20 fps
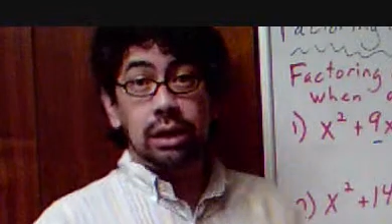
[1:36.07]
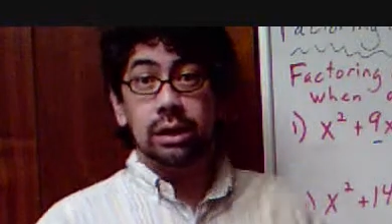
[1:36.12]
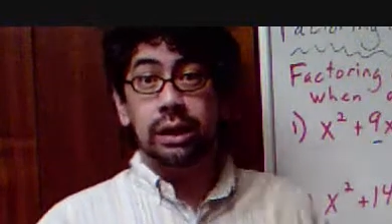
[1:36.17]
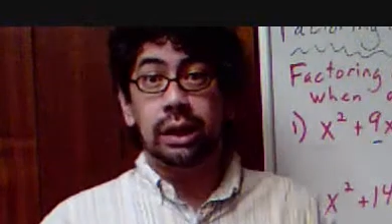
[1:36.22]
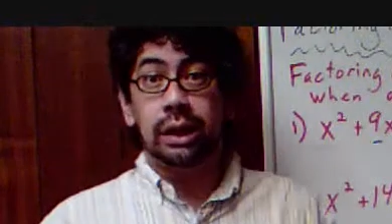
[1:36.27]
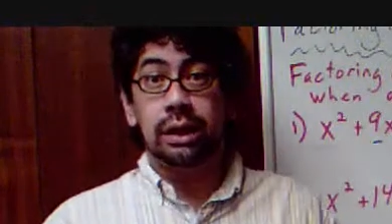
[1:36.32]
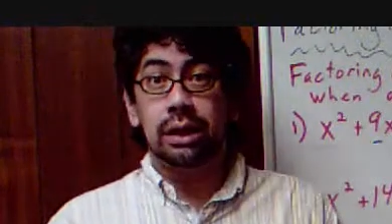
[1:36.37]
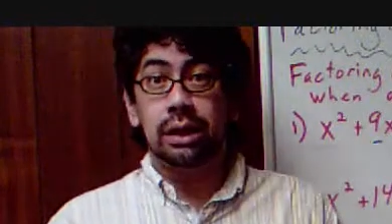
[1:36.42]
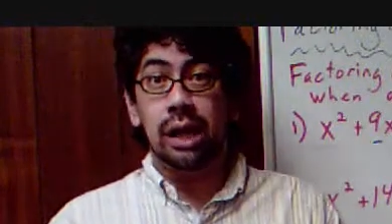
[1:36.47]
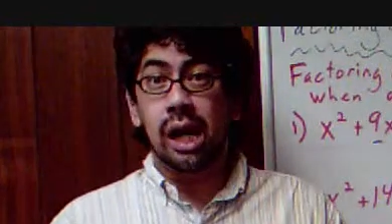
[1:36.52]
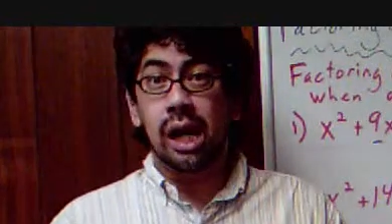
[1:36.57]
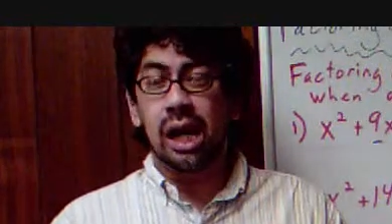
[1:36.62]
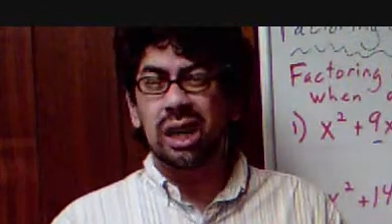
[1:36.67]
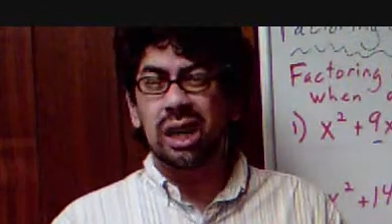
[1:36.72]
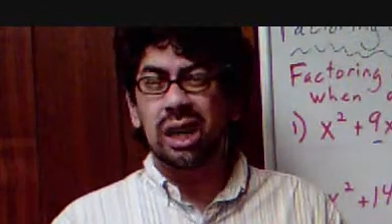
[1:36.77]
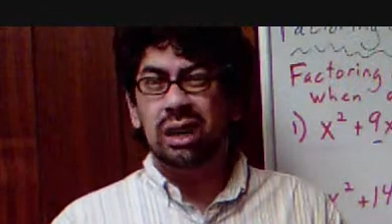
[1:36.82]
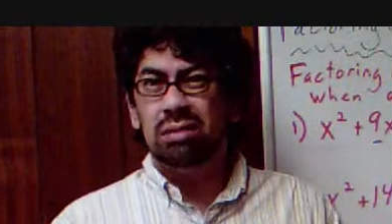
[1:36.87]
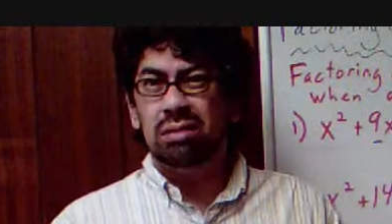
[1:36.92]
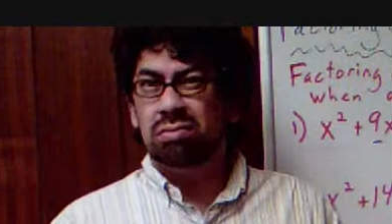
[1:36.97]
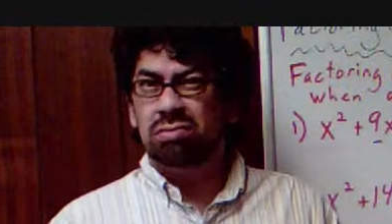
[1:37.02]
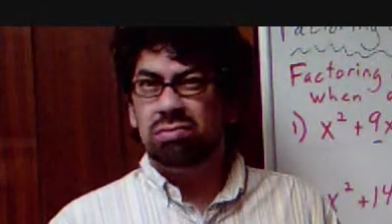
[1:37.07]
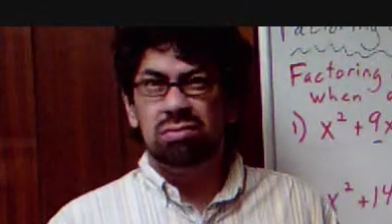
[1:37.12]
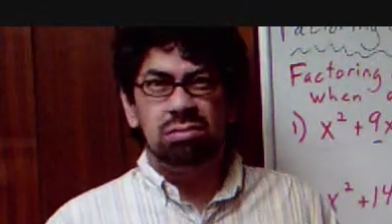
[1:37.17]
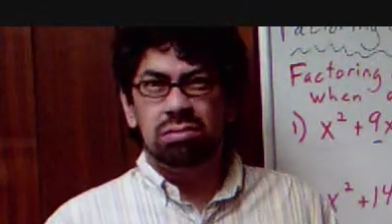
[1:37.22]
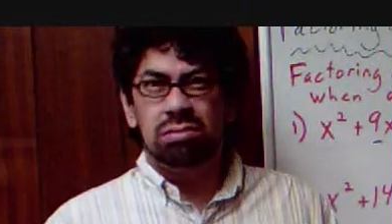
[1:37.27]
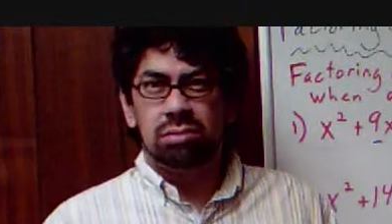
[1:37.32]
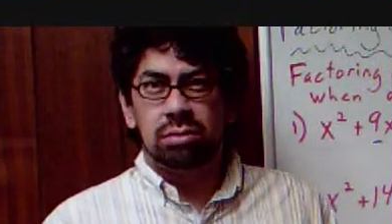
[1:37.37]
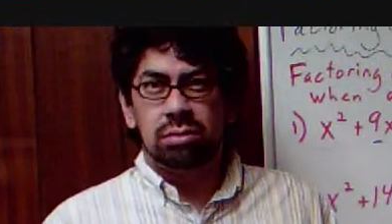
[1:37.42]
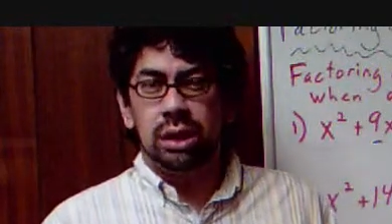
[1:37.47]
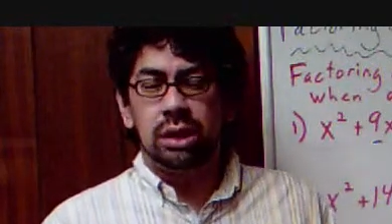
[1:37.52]
look at 9,
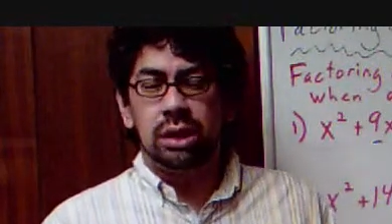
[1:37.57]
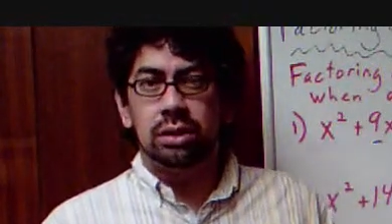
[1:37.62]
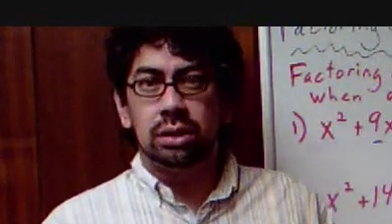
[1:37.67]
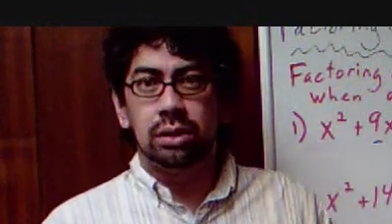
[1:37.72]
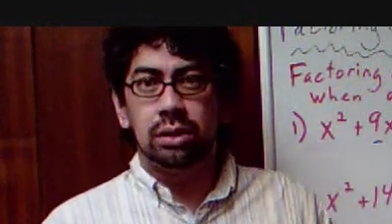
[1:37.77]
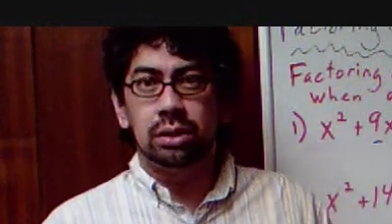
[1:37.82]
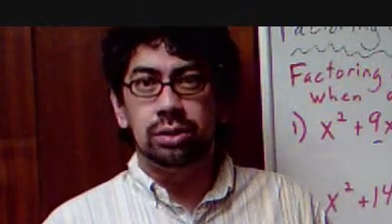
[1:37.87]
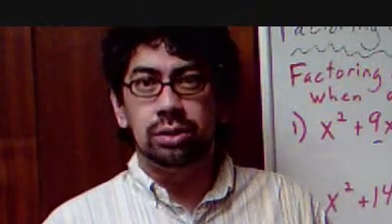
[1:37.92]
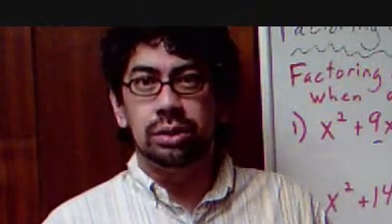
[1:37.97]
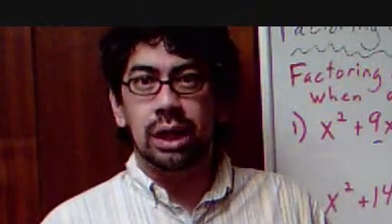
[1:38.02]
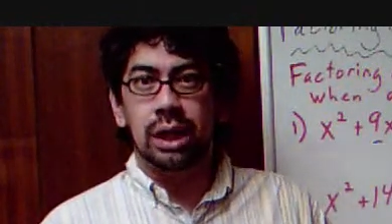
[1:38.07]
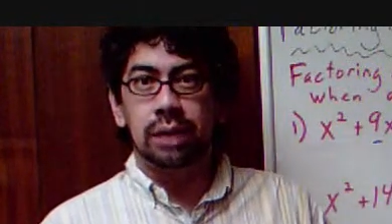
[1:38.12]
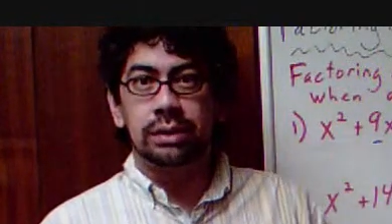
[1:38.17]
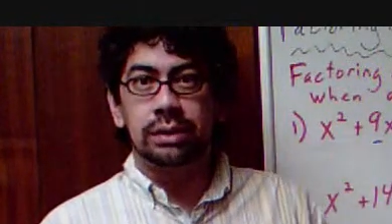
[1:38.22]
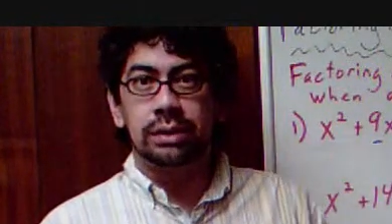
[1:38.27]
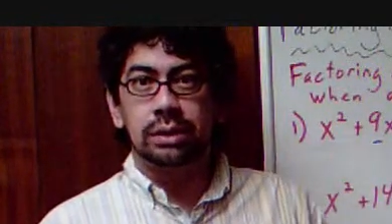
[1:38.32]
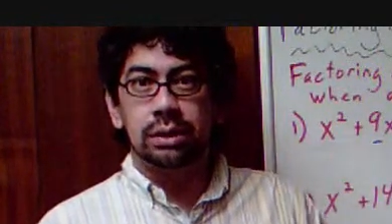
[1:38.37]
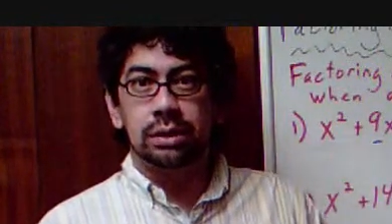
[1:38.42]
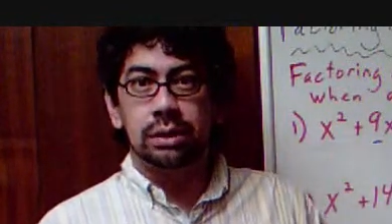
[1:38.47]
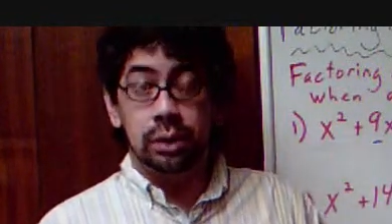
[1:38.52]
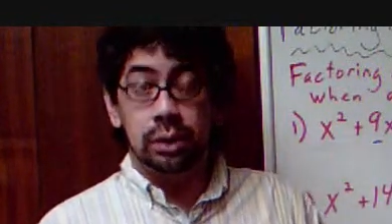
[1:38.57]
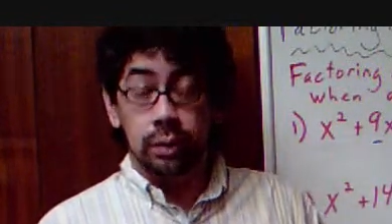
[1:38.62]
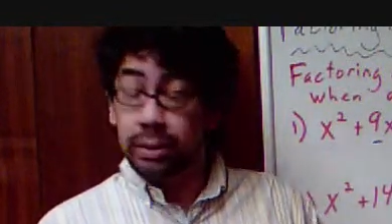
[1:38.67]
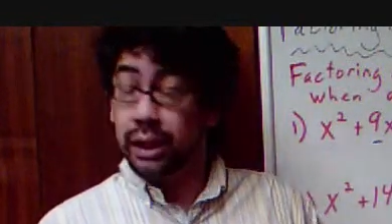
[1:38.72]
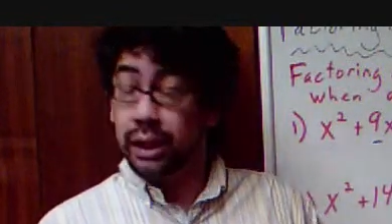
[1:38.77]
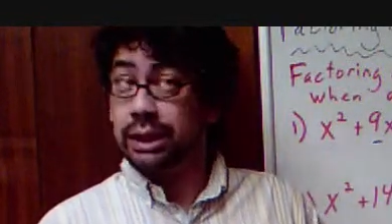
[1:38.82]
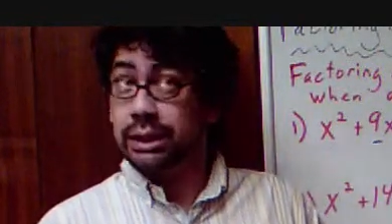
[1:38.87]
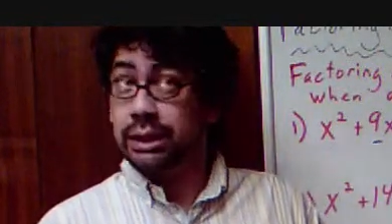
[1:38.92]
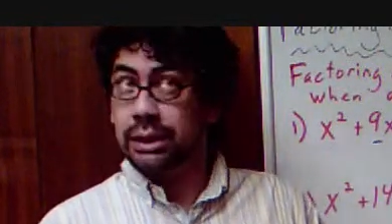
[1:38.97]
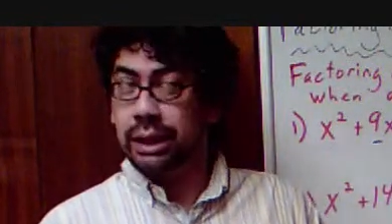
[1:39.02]
well, 2
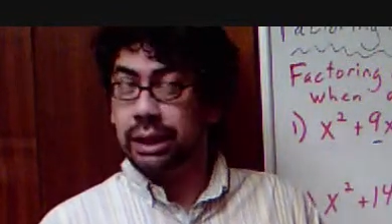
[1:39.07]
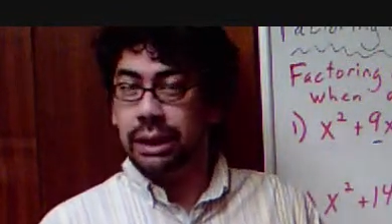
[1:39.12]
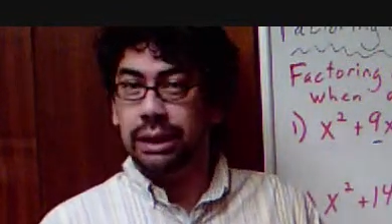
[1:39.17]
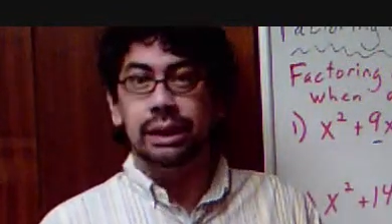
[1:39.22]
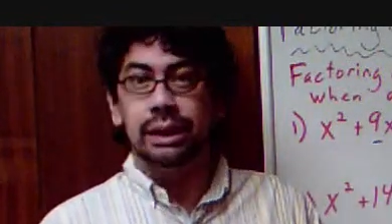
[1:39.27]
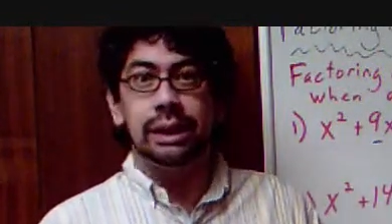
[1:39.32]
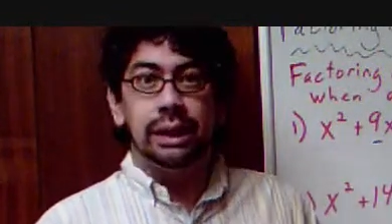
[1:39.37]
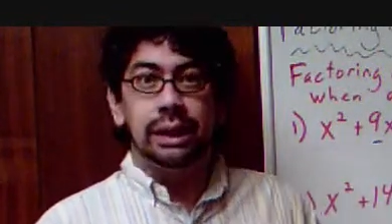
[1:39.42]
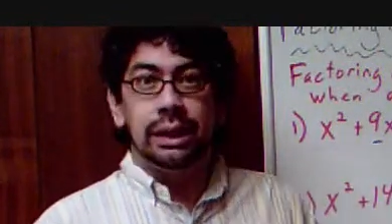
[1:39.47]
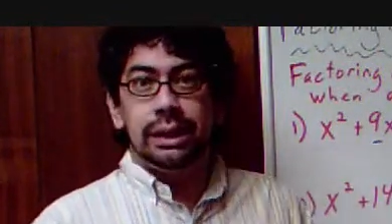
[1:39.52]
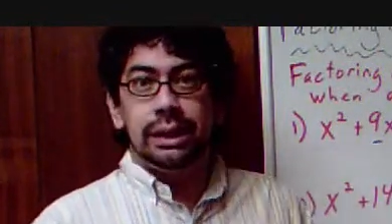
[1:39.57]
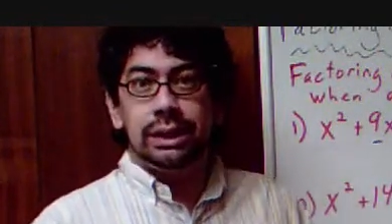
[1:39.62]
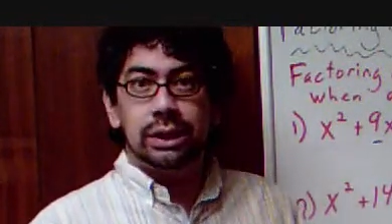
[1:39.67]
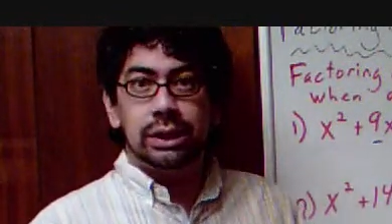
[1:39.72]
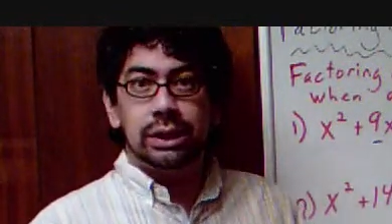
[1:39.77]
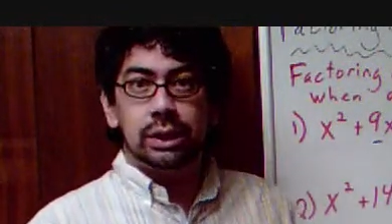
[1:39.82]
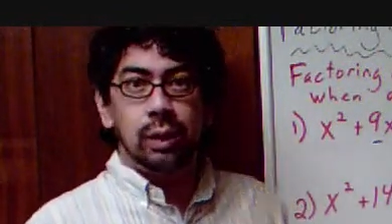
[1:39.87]
plus 10 is